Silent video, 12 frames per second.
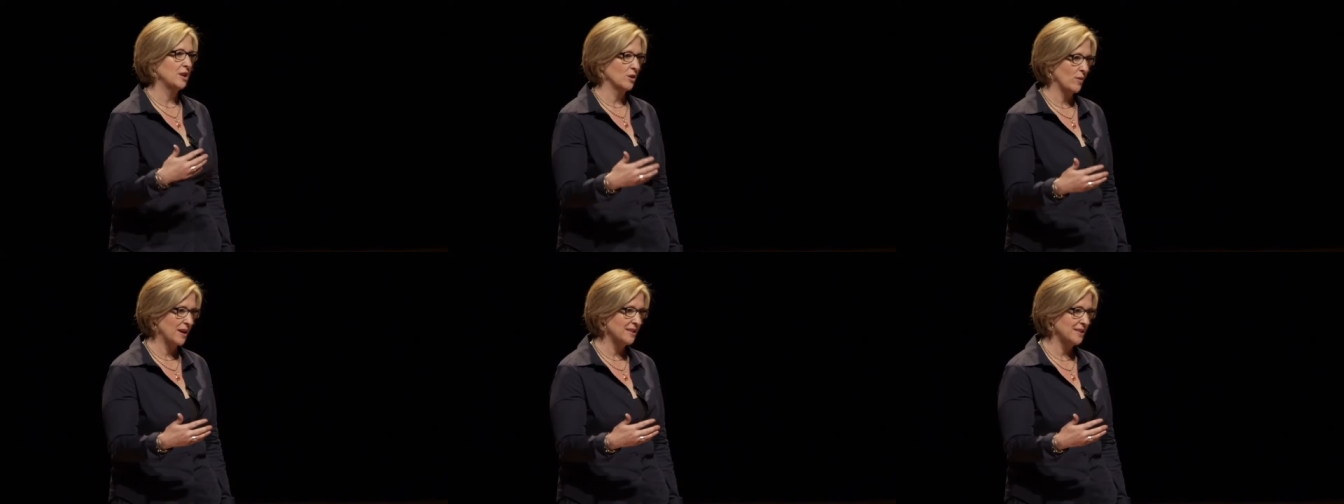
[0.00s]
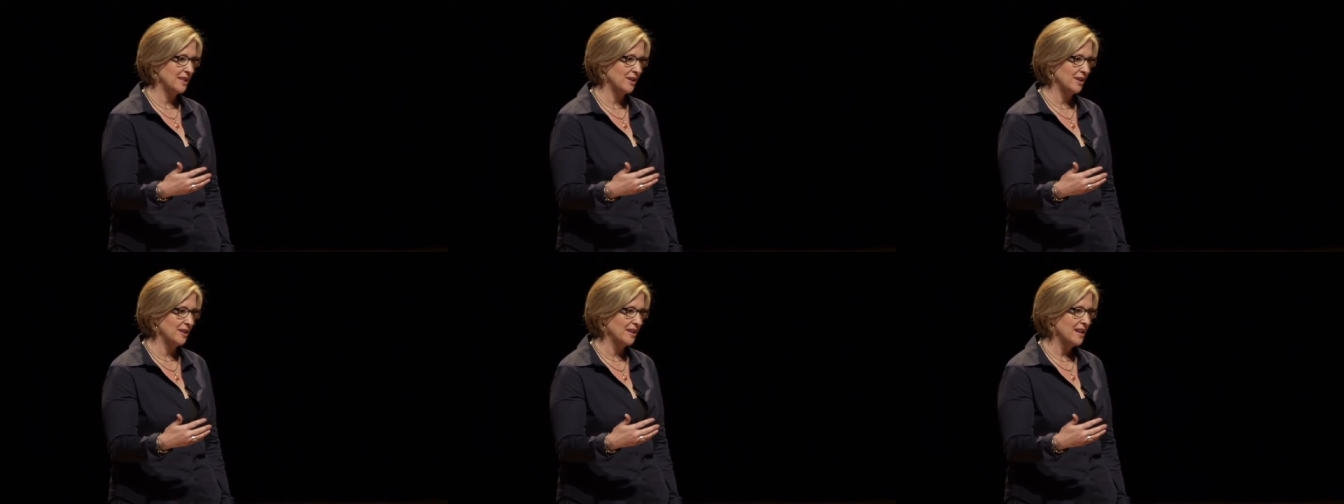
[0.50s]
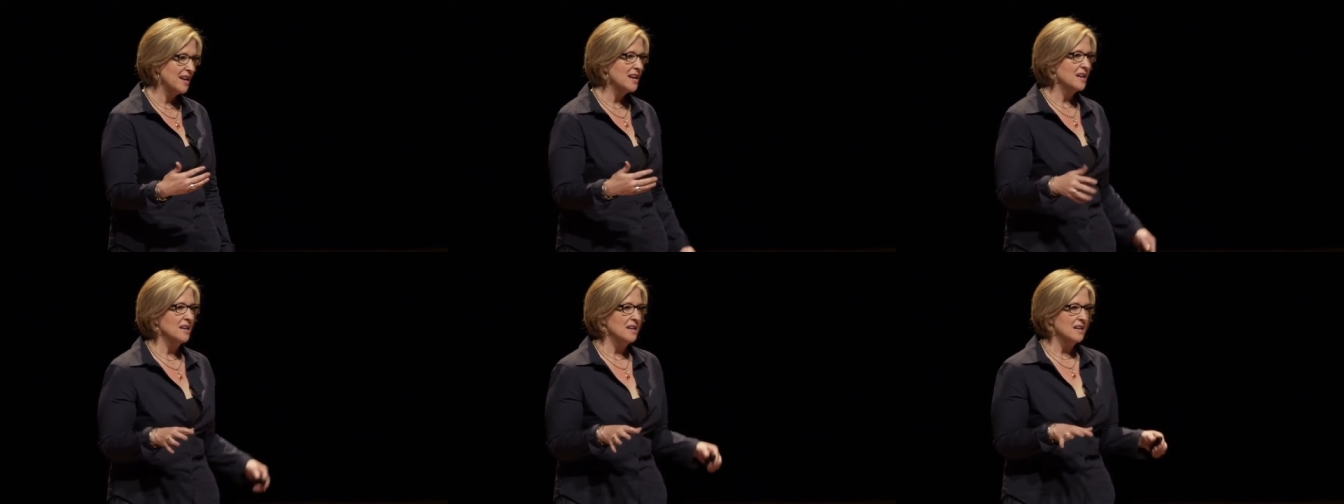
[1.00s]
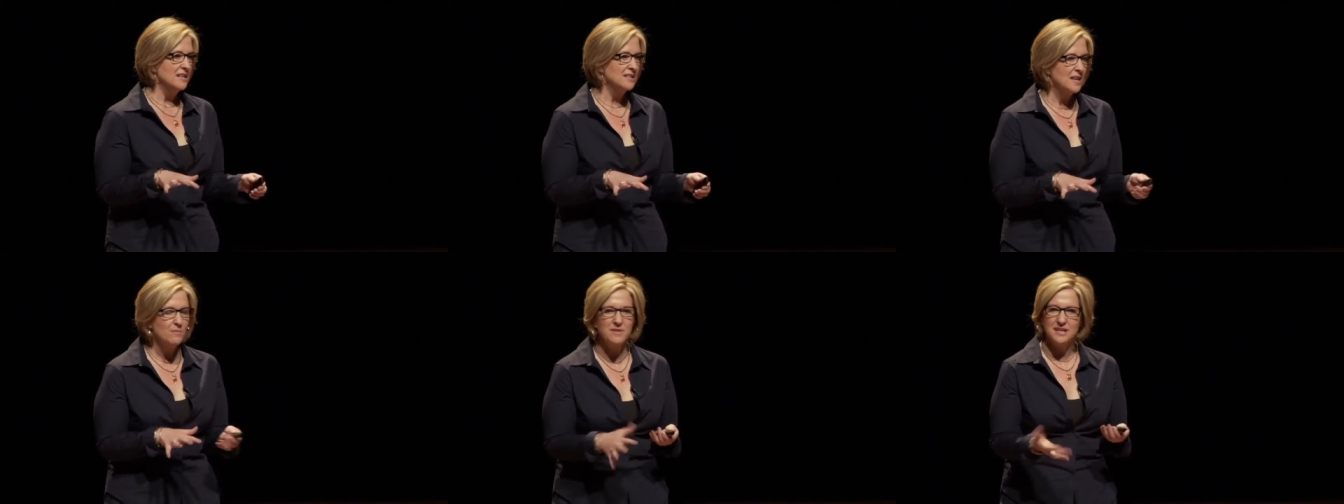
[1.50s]
it and you're ready to hear it,
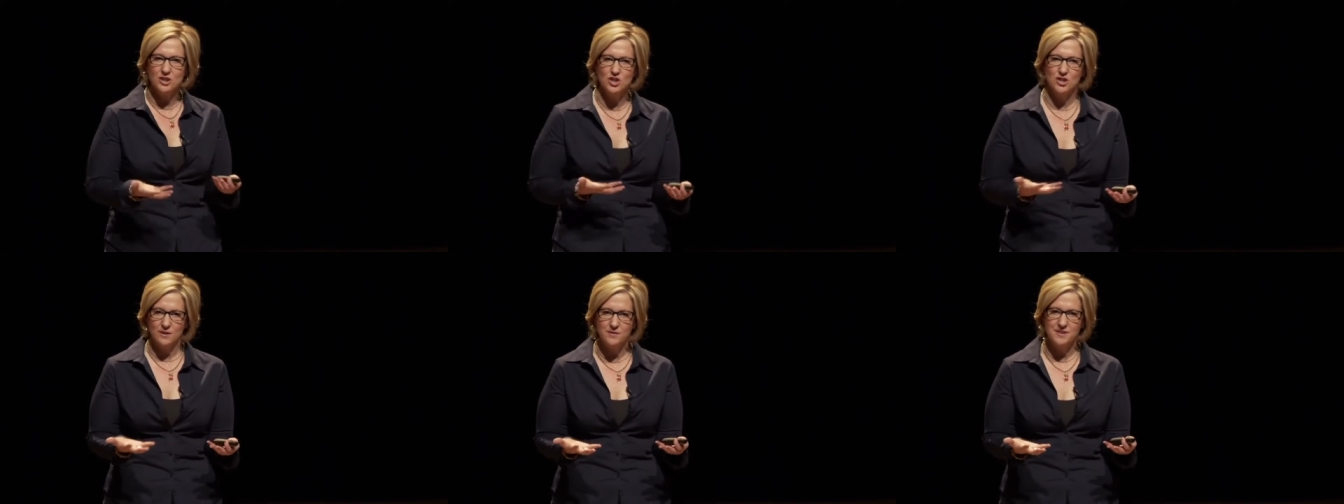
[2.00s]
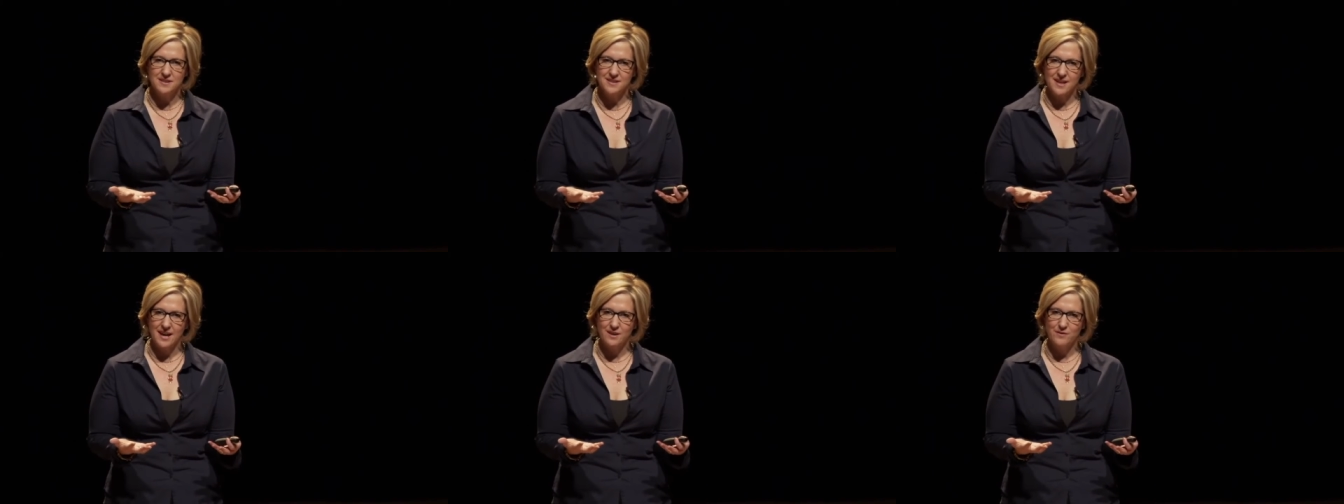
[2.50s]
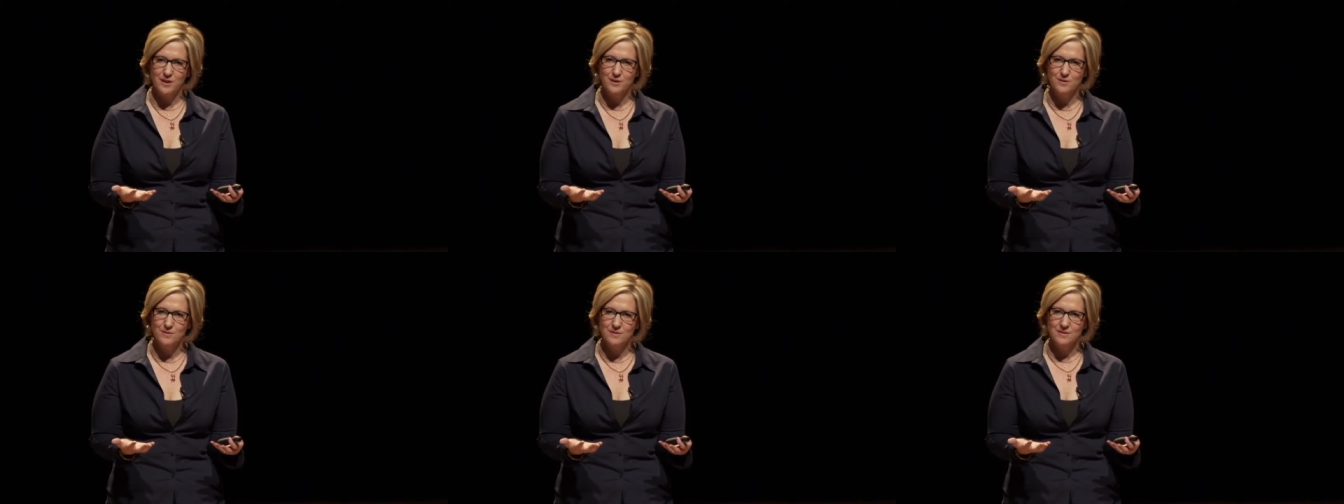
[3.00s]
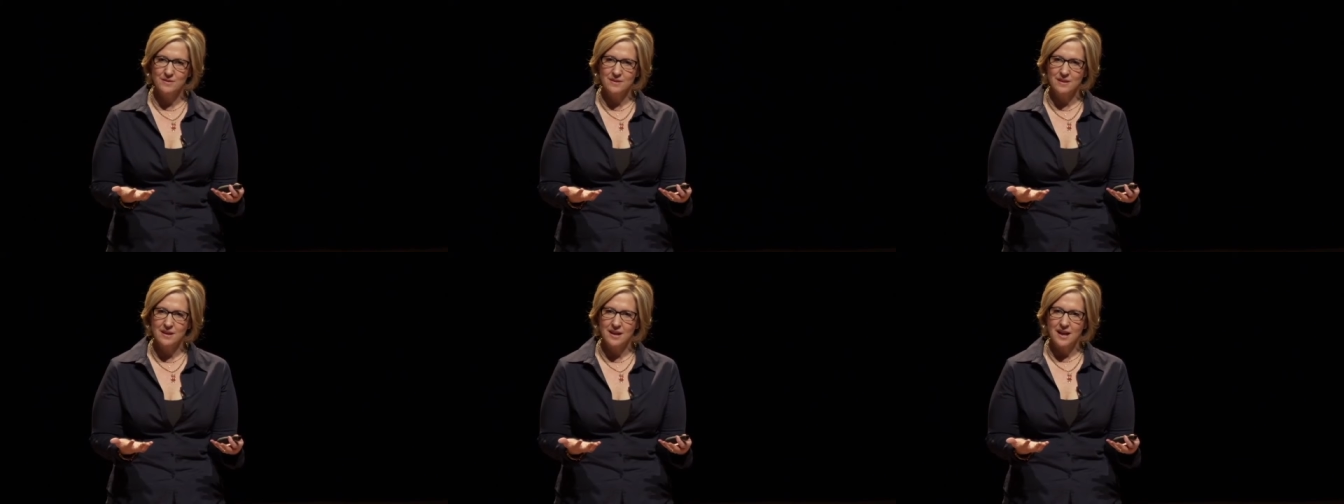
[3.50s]
something shifts inside of you.
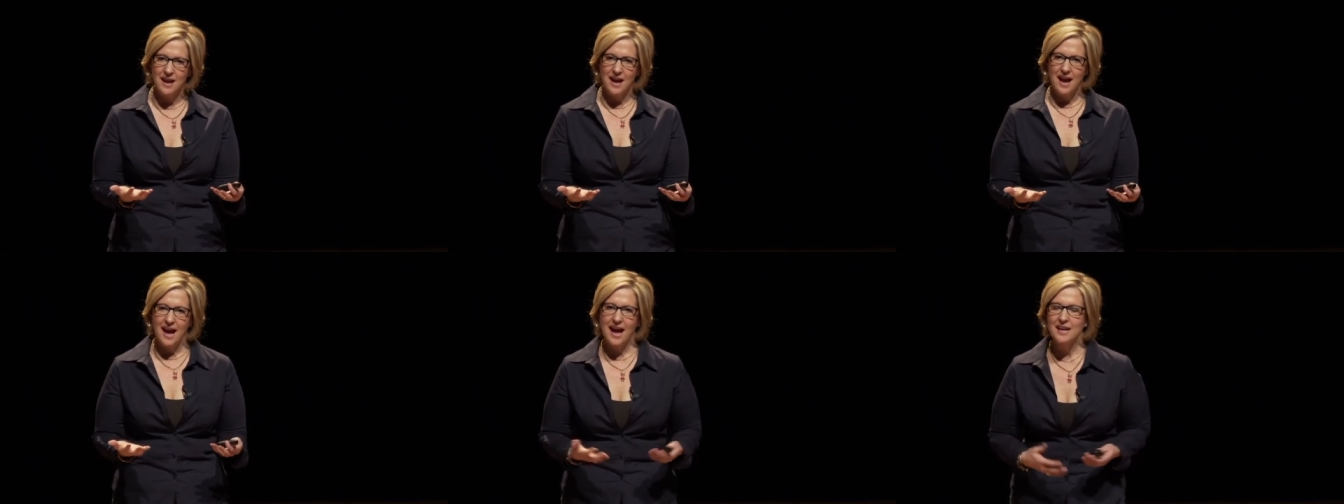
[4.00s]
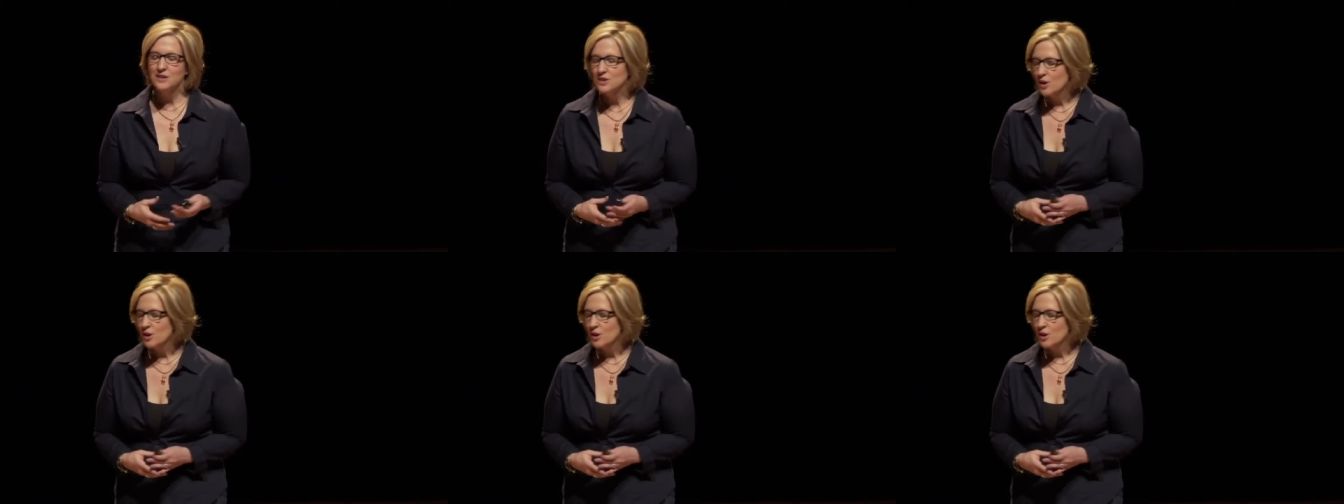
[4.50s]
And